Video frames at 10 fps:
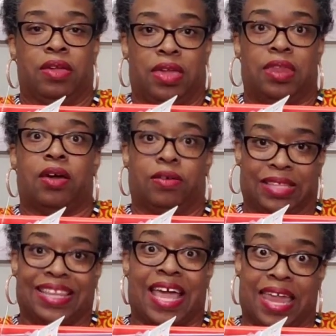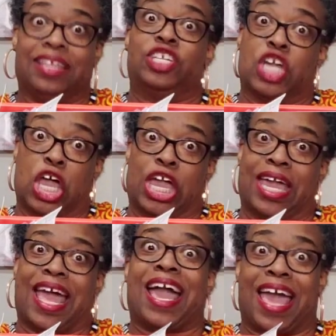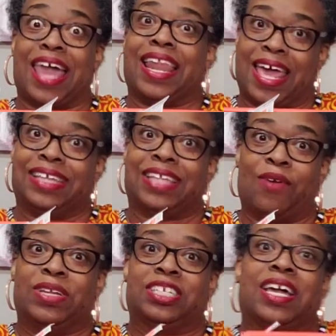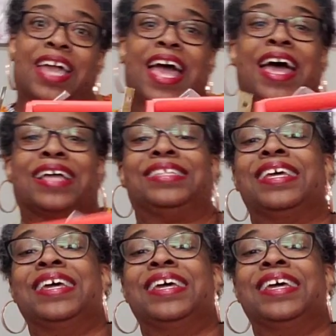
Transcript: It holds a lot of junk. I got a lot of sewing junk, guys.